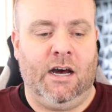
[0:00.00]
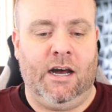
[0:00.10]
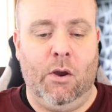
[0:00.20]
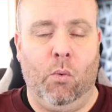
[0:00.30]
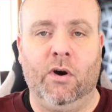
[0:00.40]

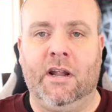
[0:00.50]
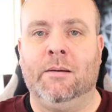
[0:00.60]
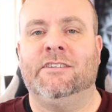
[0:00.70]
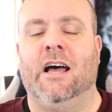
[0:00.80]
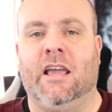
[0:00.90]
uh, what
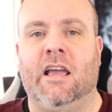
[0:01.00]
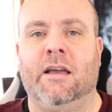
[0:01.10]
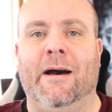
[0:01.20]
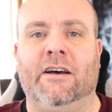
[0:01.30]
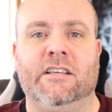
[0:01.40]
I'm
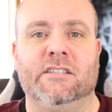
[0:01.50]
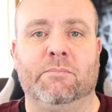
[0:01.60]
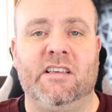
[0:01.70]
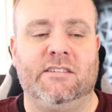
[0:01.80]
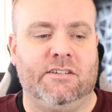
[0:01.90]
talking about is
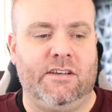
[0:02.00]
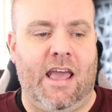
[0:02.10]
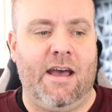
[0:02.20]
basically